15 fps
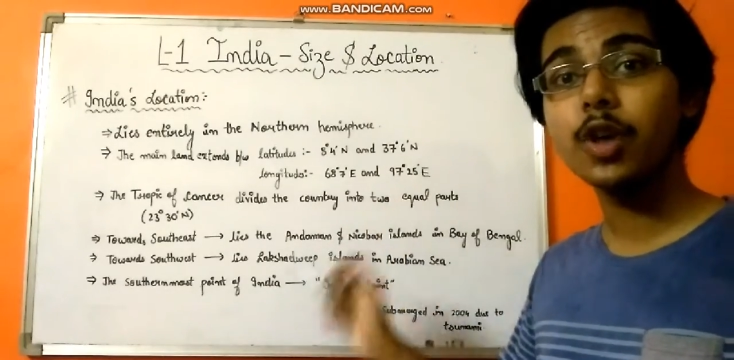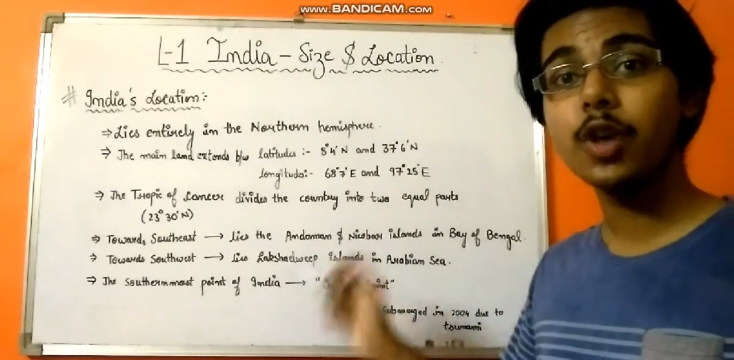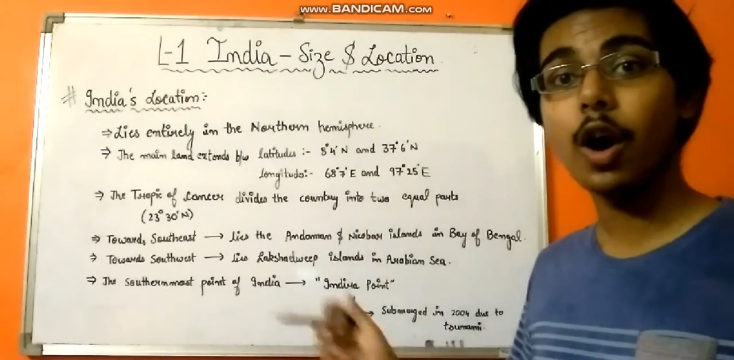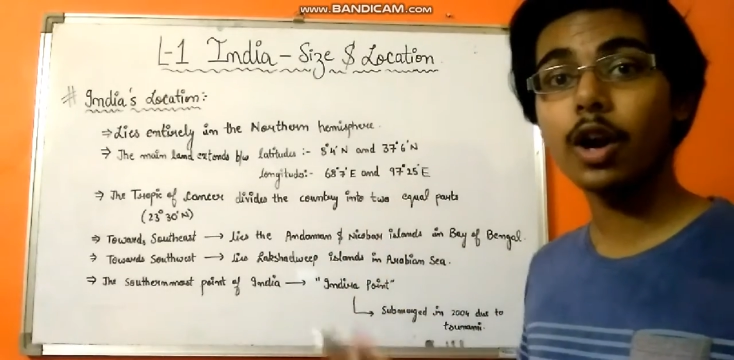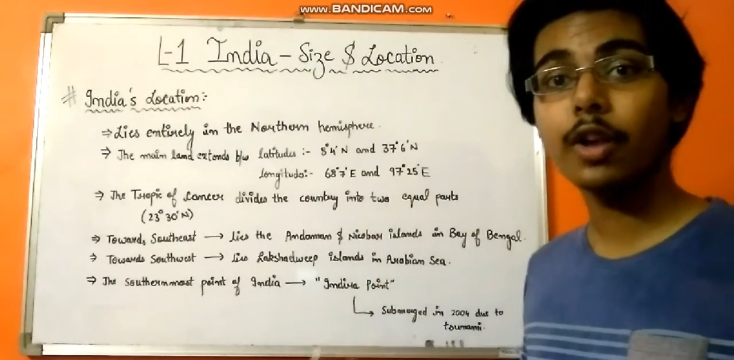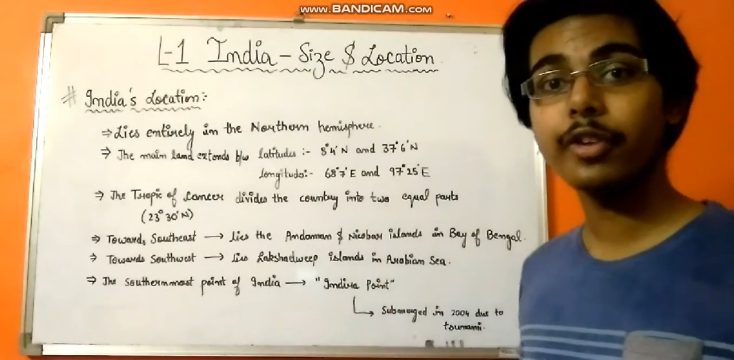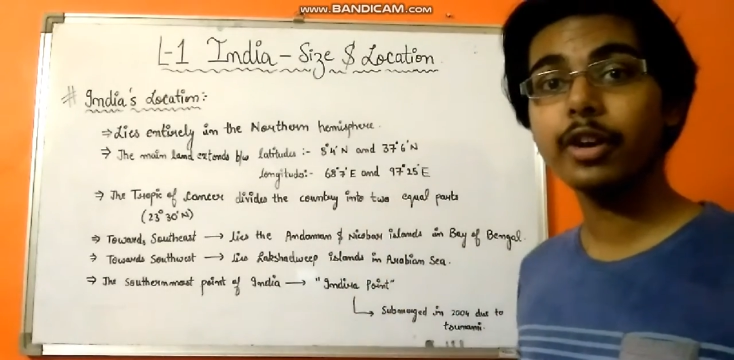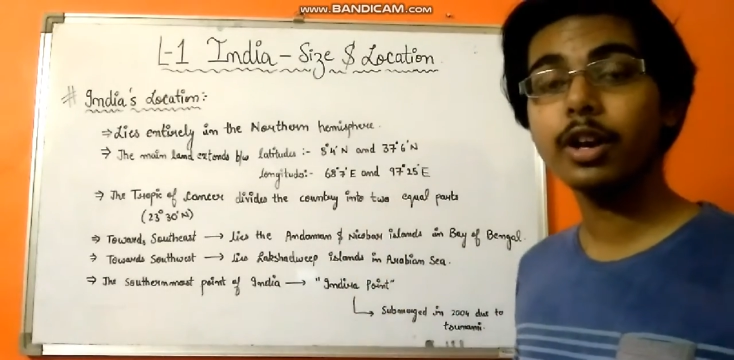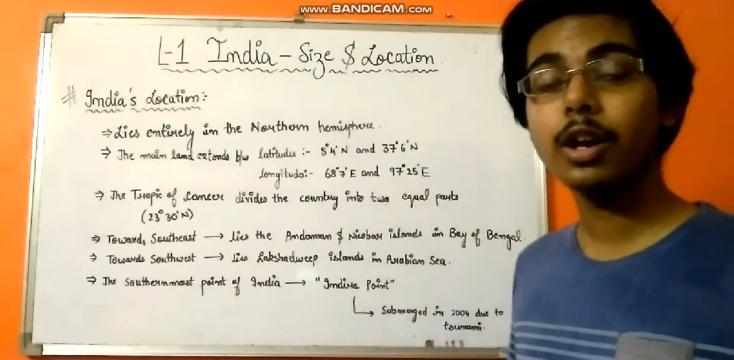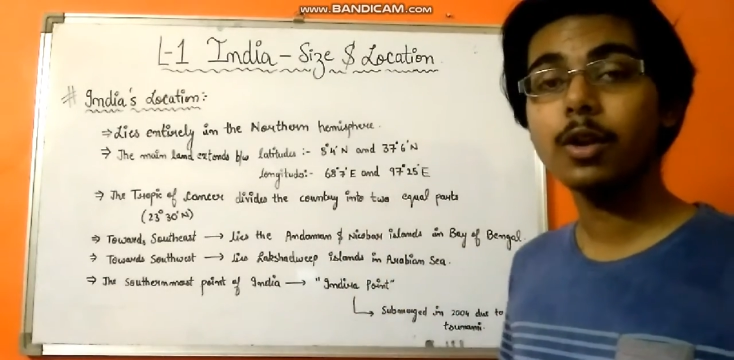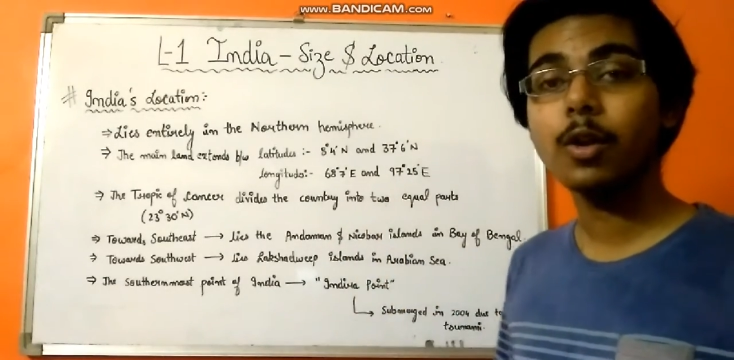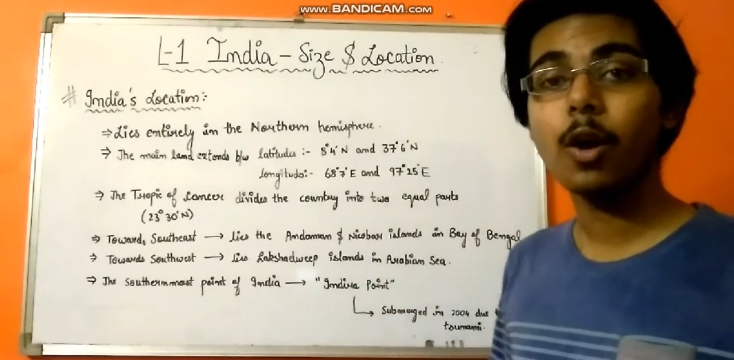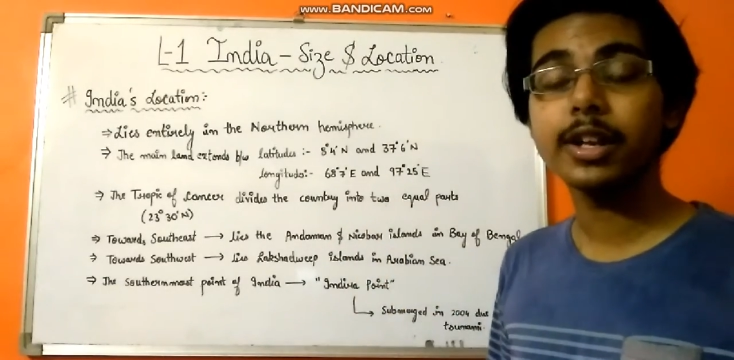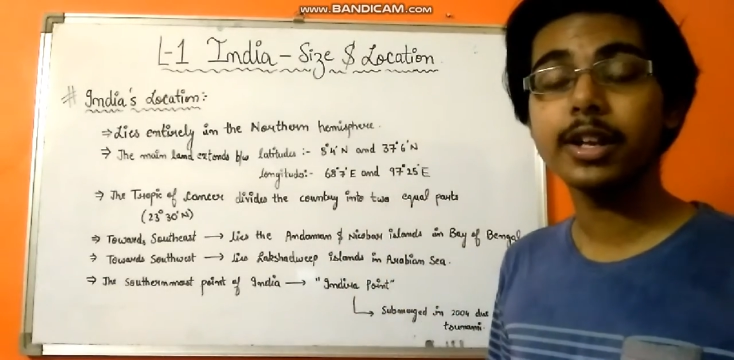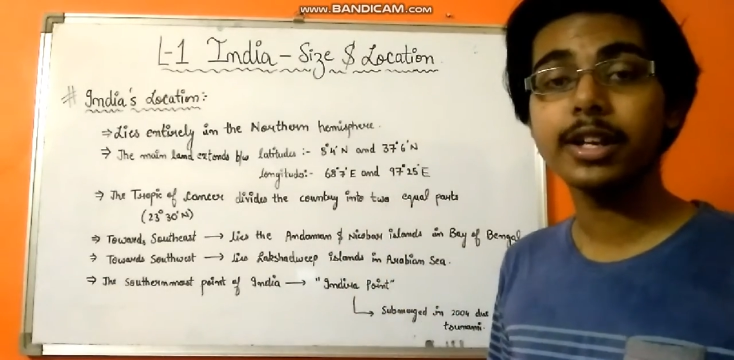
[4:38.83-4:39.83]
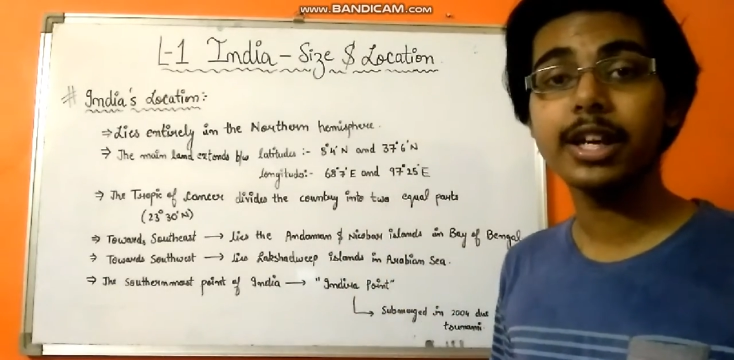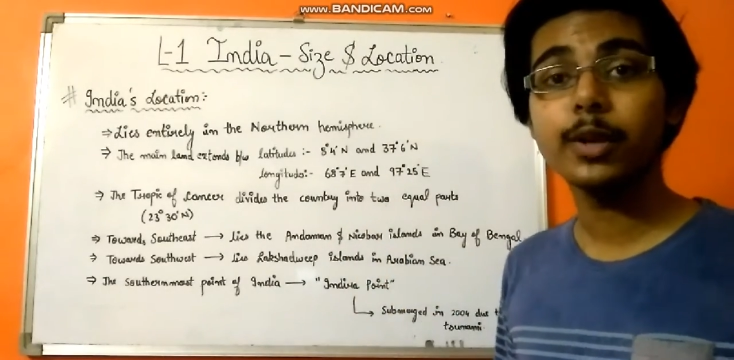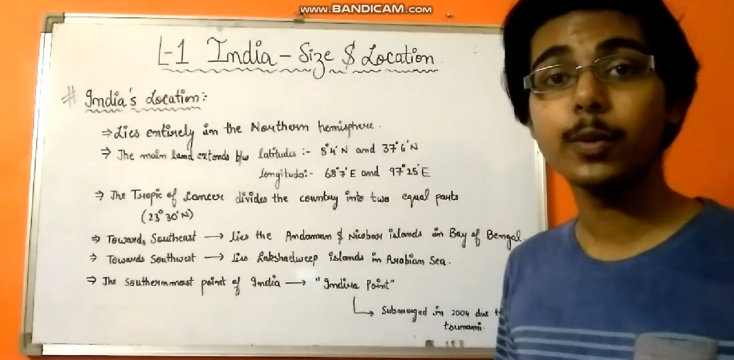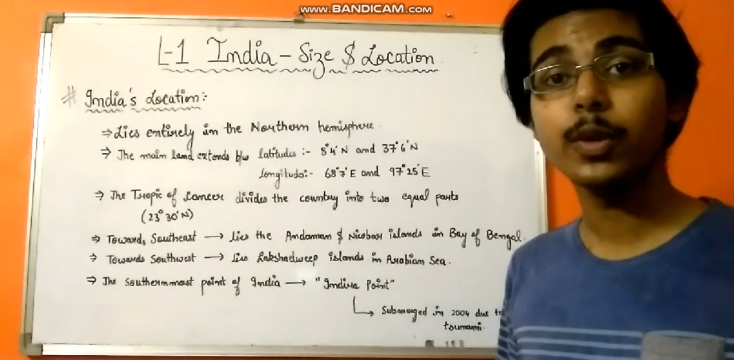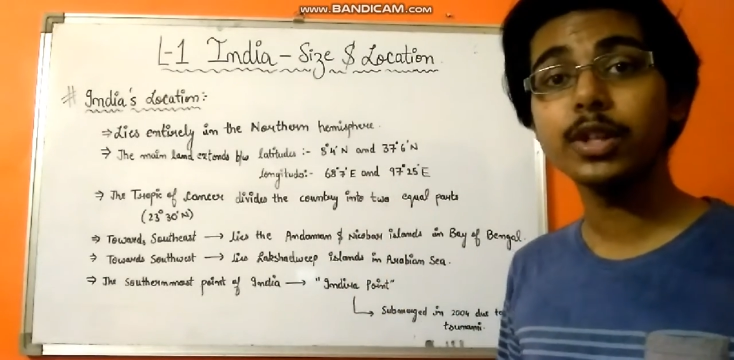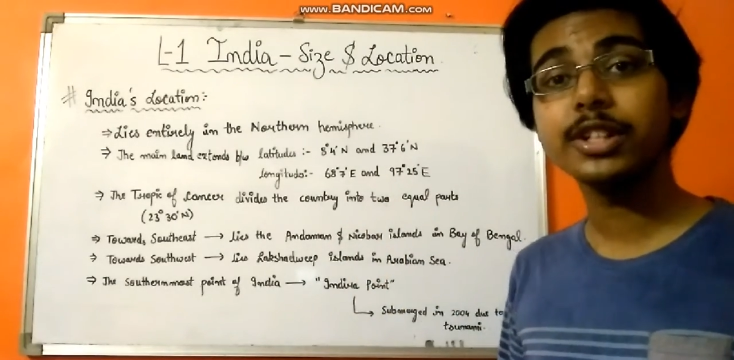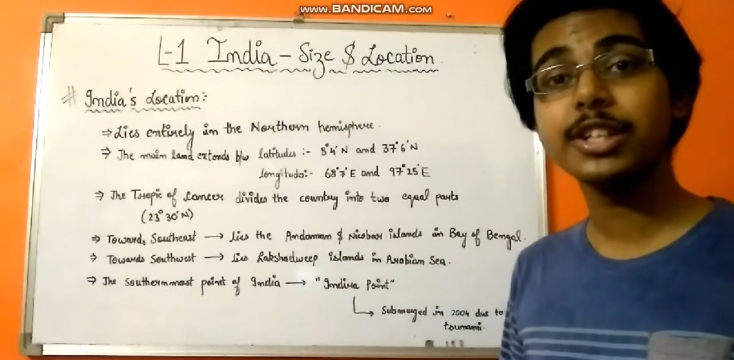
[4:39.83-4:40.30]
geographical
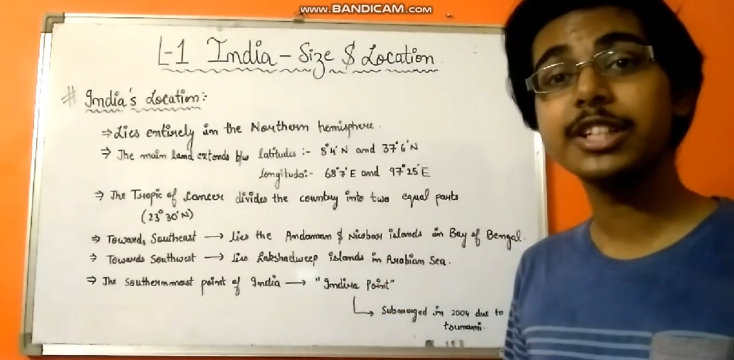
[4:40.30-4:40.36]
coordinate with